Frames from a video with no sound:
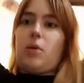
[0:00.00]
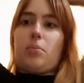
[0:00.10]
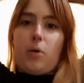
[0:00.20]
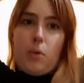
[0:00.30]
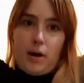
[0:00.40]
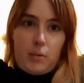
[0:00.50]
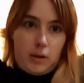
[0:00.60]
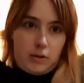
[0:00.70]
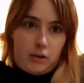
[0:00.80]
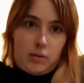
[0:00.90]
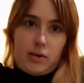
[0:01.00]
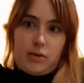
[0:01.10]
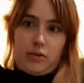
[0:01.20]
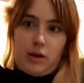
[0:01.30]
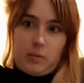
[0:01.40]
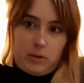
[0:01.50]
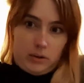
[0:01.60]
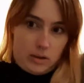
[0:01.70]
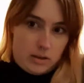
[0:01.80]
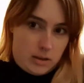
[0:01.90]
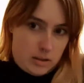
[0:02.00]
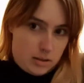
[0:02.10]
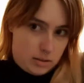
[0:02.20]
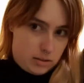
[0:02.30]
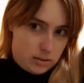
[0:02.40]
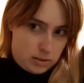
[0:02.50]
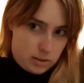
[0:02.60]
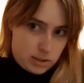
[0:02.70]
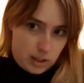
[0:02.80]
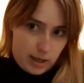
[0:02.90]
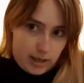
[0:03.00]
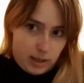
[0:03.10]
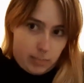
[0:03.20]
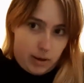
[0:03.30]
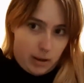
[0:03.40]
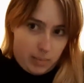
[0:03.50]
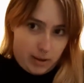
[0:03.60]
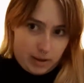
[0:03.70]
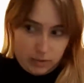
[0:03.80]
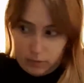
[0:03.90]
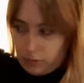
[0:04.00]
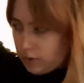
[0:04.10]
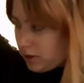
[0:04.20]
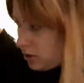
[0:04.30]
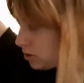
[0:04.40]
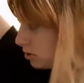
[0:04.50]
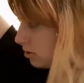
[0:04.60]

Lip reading: But what I will do is I will slightly part my fringe,